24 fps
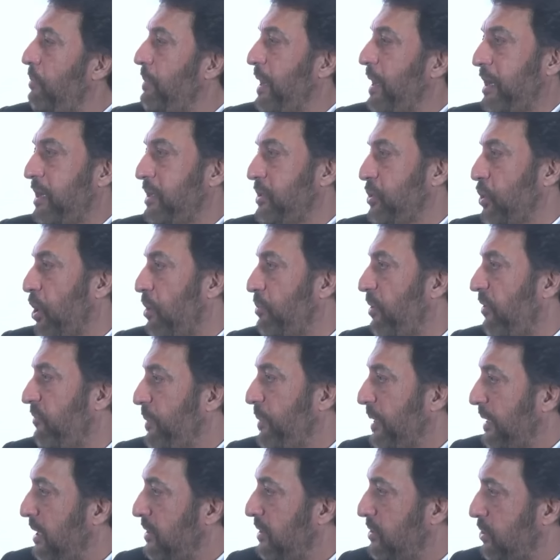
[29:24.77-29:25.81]
better job of
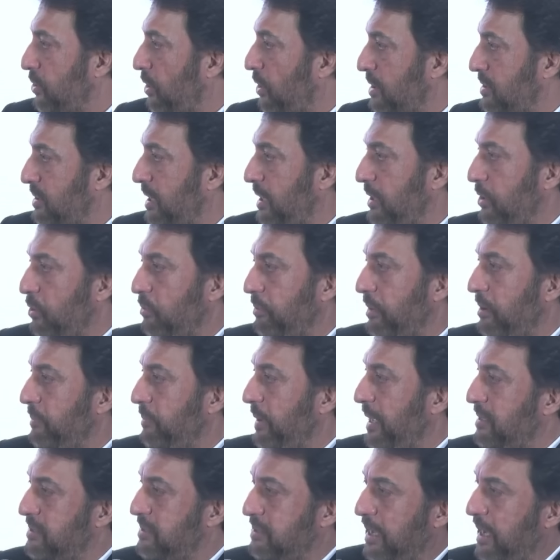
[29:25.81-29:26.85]
picking stocks than human
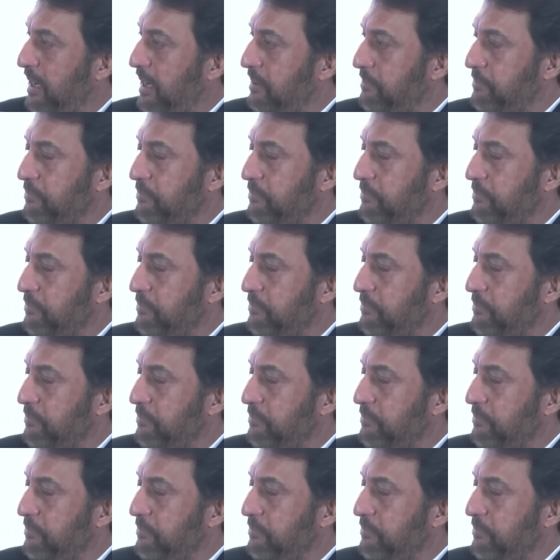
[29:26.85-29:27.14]
beings can.